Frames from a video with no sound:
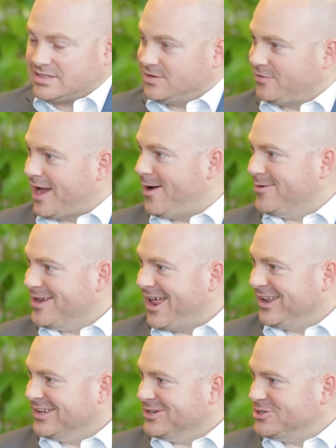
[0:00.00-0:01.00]
disavow
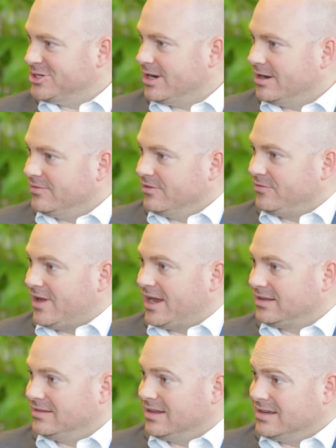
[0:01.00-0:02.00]
knowledge of the
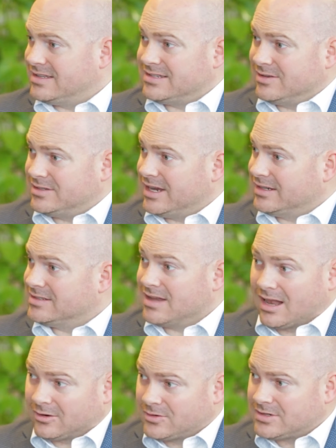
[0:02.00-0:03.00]
fact that it still takes
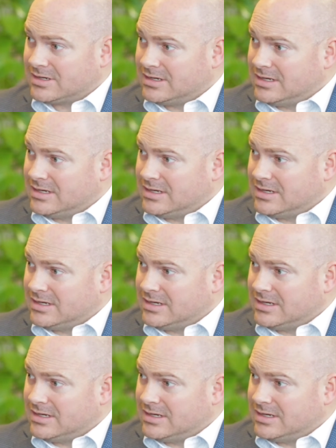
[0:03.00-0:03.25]
dollars,